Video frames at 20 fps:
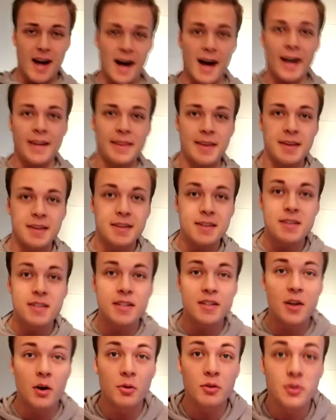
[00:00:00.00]
I think this
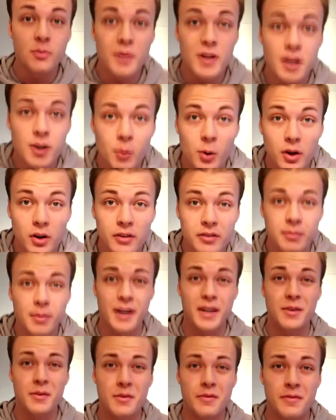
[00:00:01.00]
is going to be one of
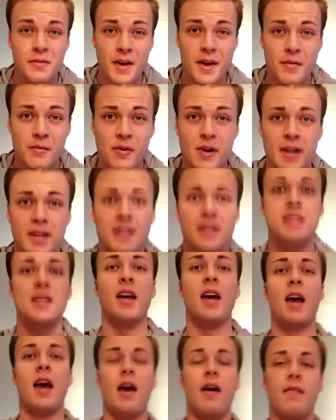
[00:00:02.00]
my new favorites
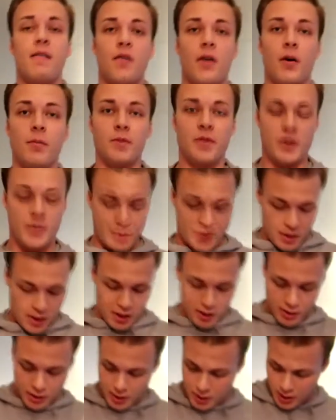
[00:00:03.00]
from
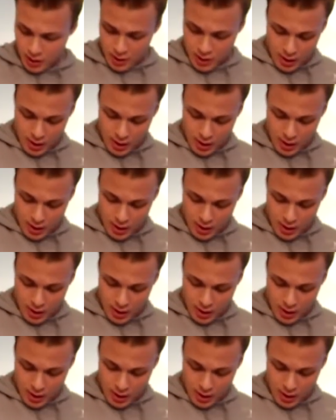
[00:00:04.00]
Gymshark.